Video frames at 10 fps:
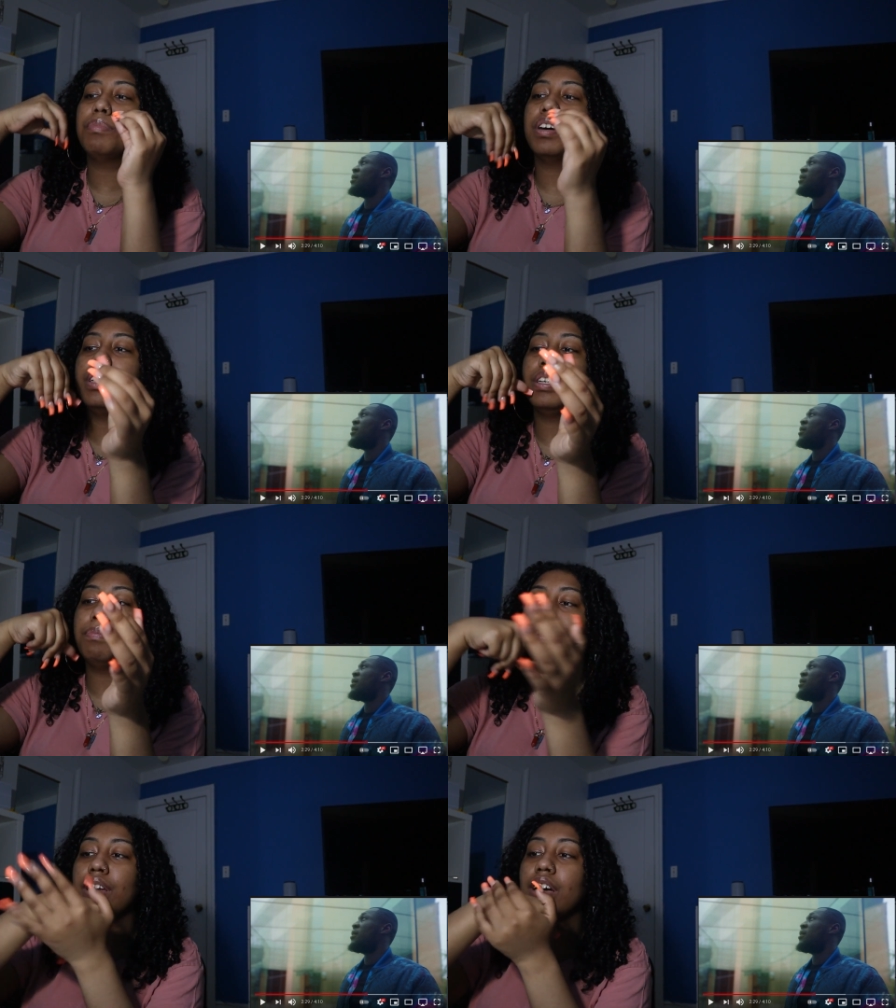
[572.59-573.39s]

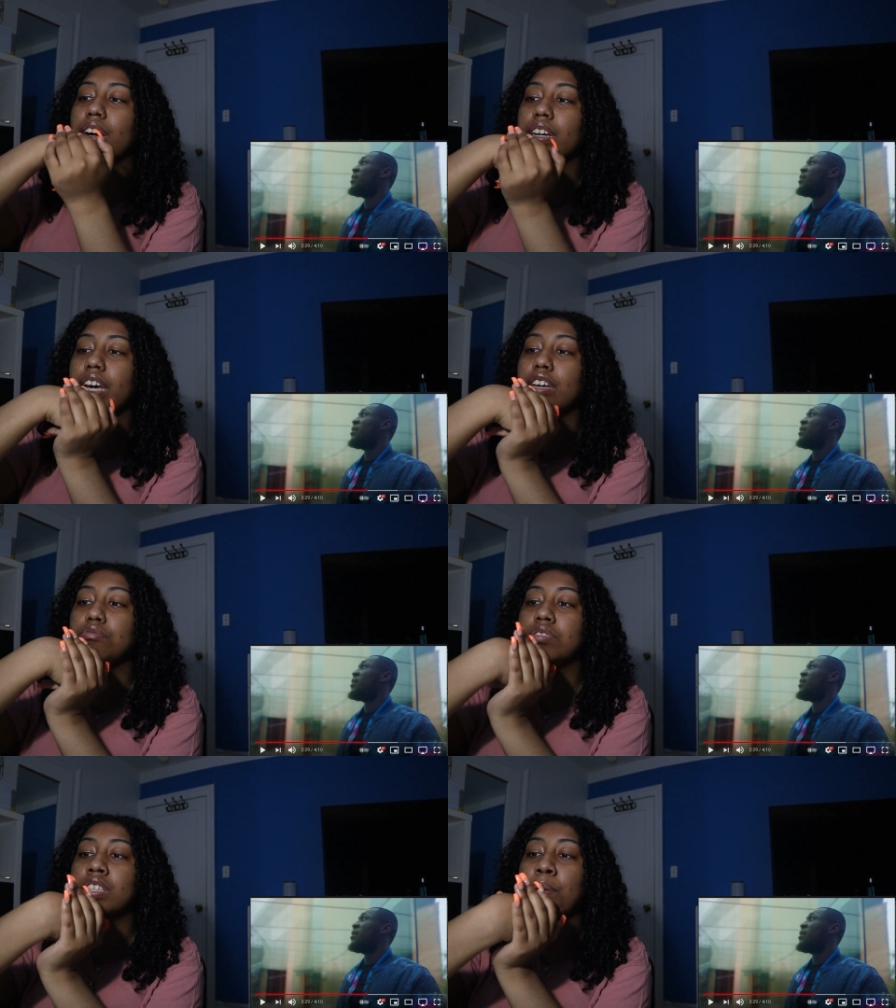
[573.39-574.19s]
Martin plug.
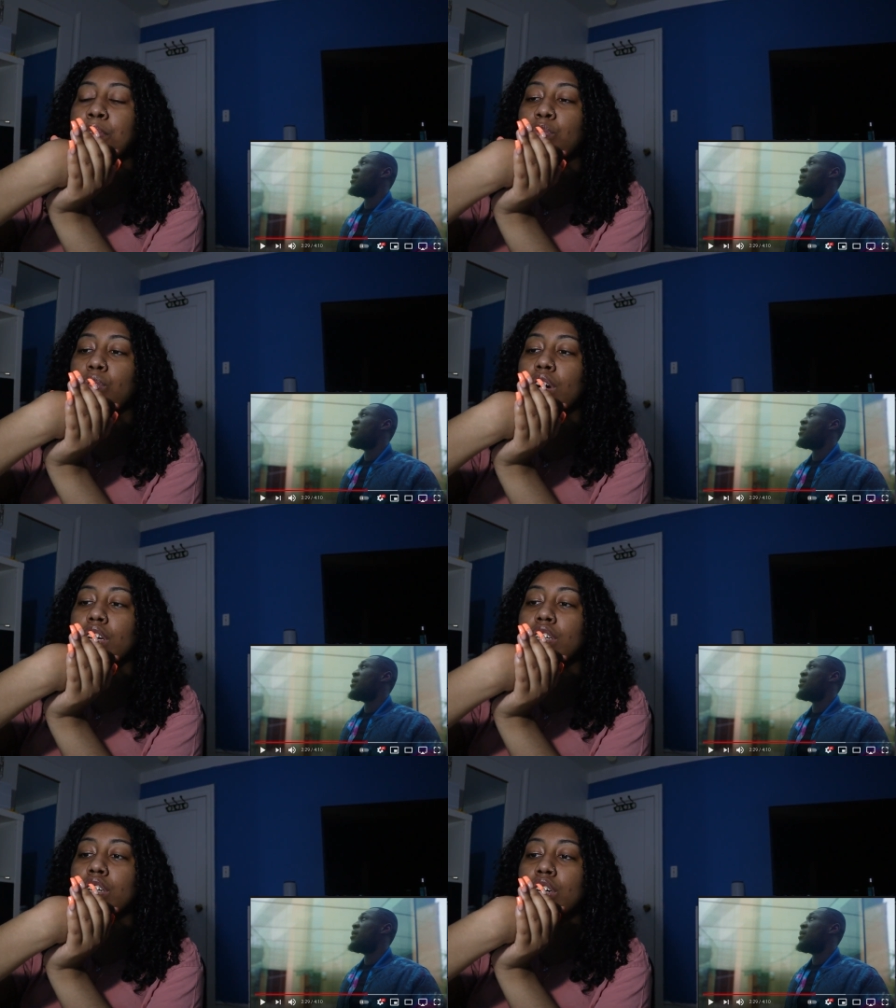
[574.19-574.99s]
Can you send me
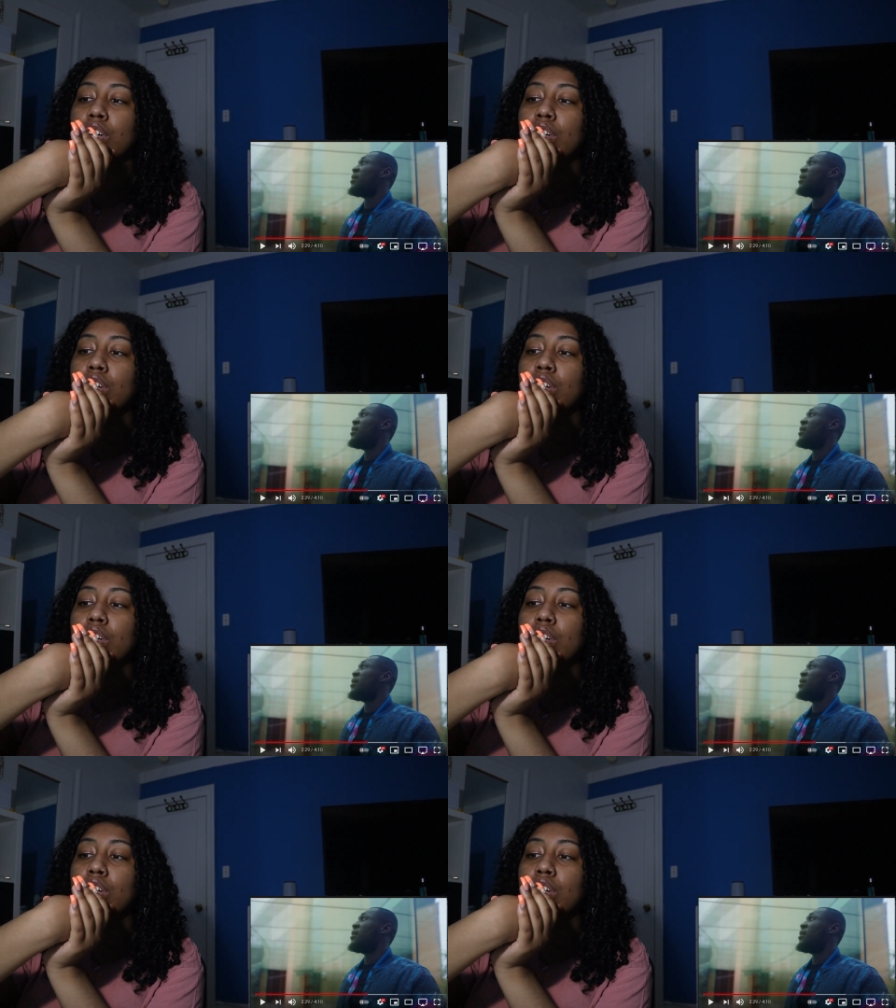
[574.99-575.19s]
one?